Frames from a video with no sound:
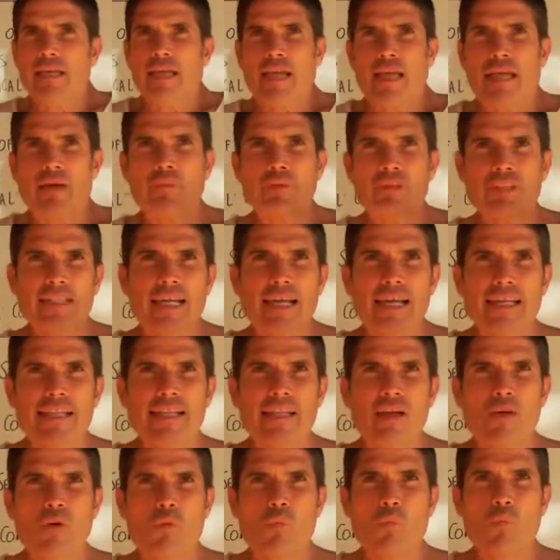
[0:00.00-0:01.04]
He was saying
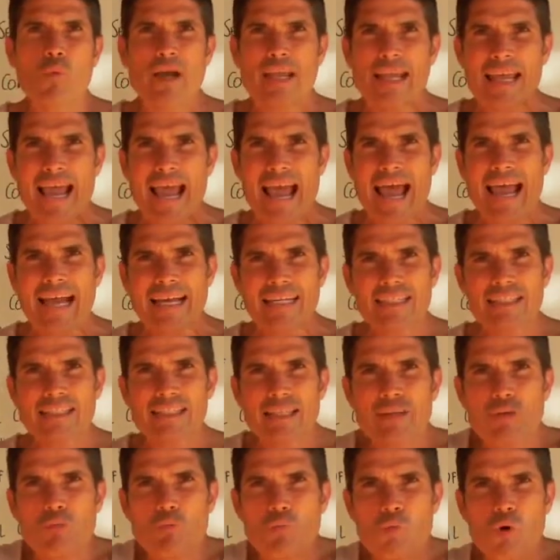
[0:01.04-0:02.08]
that we
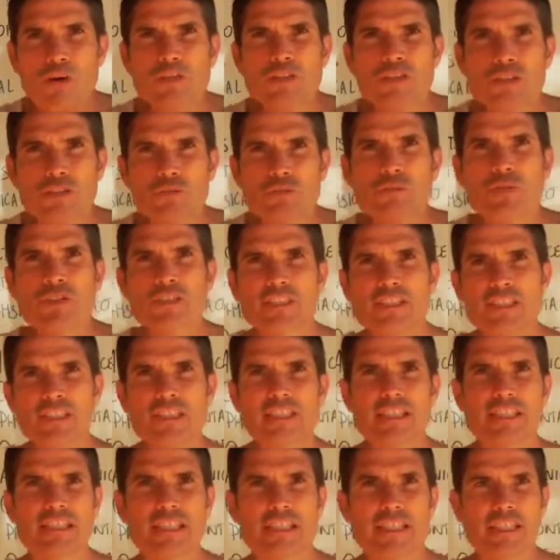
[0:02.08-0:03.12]
actually want to
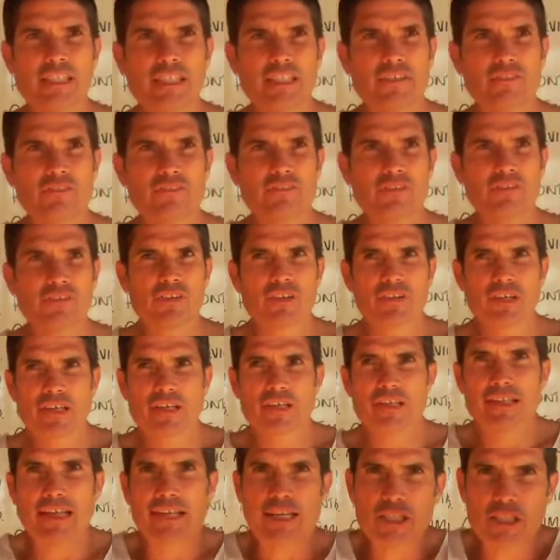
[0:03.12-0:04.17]
receive
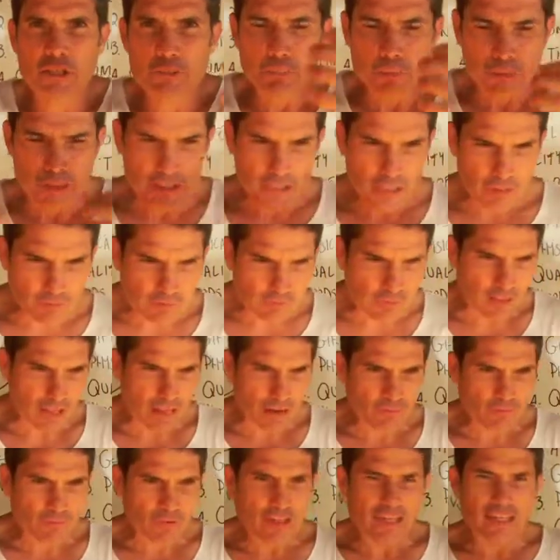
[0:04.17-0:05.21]
that expression of
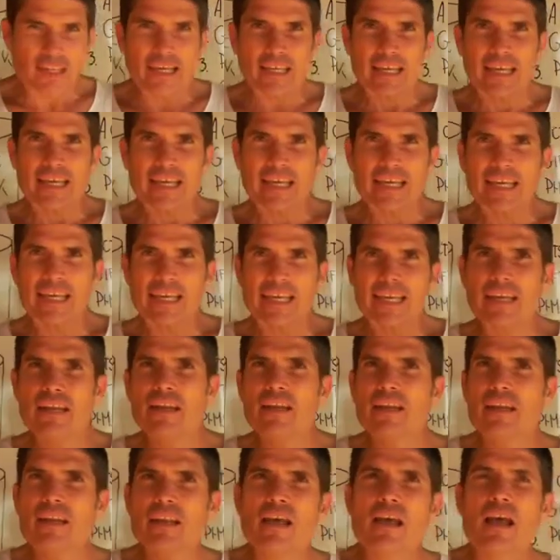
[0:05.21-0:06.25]
love
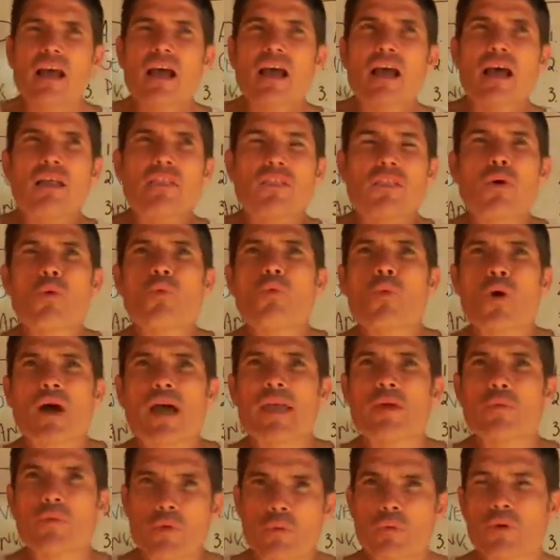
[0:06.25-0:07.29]
in the
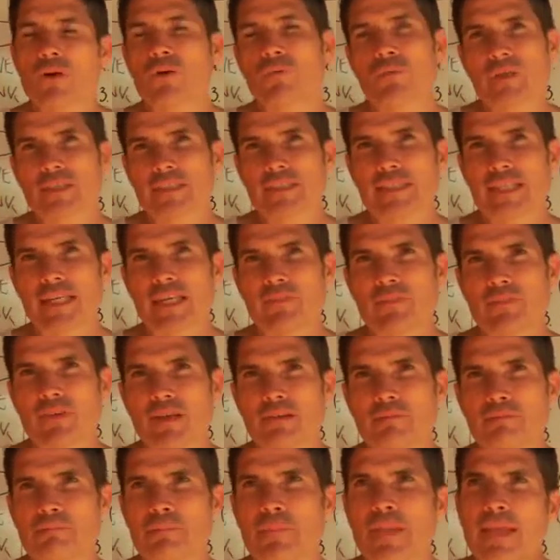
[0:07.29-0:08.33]
way we want to receive it.
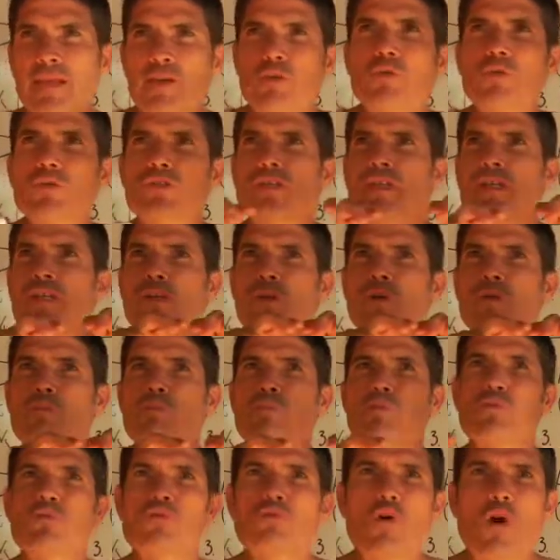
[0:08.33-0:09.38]
He calls it your
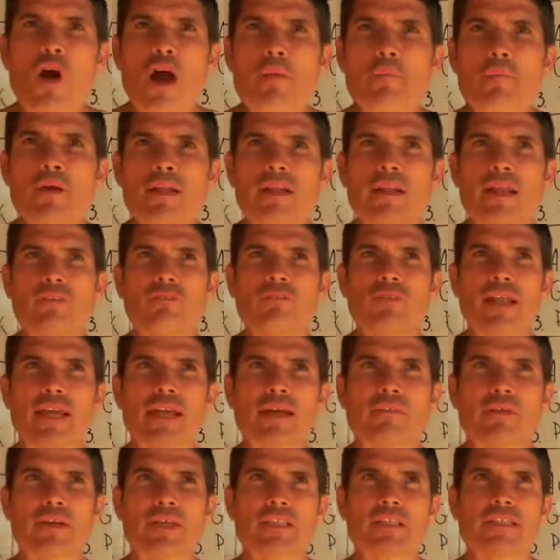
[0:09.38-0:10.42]
primary love
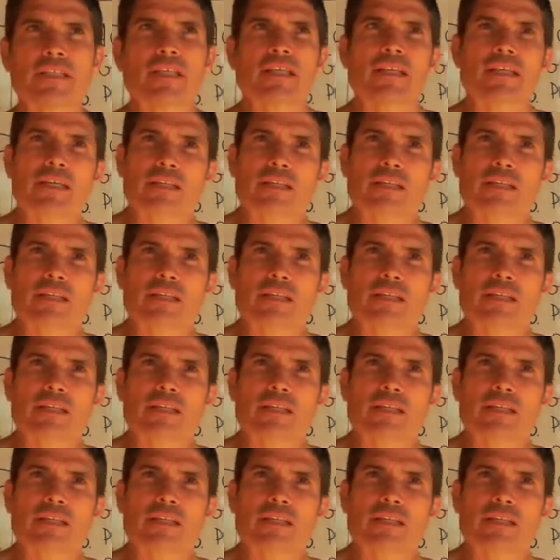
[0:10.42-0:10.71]
language.